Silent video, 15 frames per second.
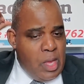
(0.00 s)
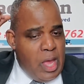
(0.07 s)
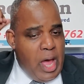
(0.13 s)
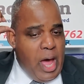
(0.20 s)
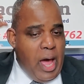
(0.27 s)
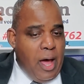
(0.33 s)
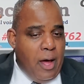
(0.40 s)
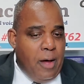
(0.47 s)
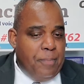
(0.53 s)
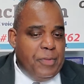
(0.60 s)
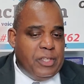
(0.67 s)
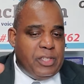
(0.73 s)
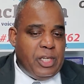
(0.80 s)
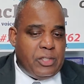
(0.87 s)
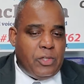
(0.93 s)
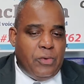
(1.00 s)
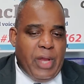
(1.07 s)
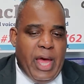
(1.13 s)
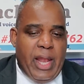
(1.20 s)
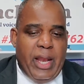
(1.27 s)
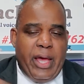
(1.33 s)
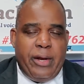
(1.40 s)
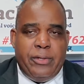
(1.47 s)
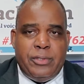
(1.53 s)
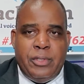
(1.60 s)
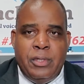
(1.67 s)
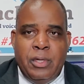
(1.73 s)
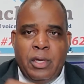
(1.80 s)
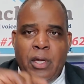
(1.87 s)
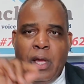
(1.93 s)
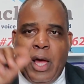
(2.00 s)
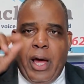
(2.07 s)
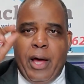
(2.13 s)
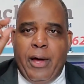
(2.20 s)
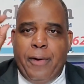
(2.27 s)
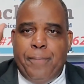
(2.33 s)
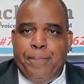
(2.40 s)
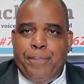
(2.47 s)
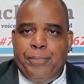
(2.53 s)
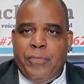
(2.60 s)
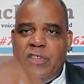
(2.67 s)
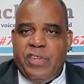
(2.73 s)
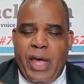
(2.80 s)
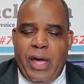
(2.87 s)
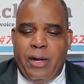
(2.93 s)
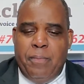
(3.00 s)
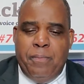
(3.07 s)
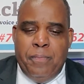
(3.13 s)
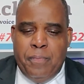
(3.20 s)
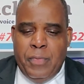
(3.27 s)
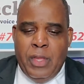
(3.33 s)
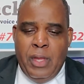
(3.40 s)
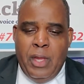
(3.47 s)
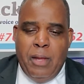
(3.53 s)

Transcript: The 609 letters. Sign them,